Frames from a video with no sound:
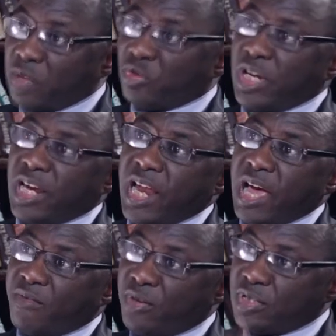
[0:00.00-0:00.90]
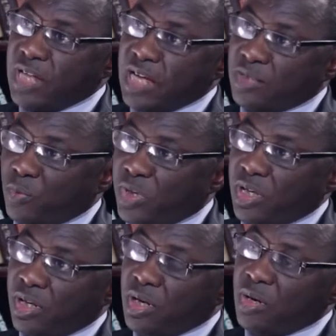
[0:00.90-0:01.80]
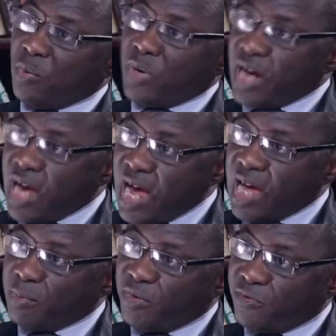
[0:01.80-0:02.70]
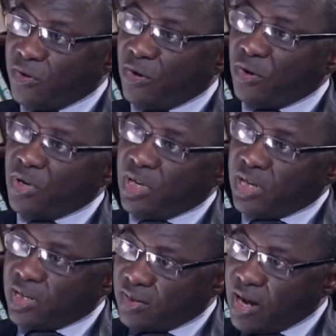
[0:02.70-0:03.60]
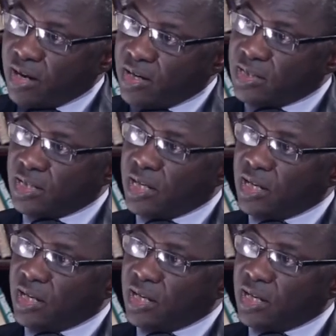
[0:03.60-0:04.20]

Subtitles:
to the levels that we had before the turret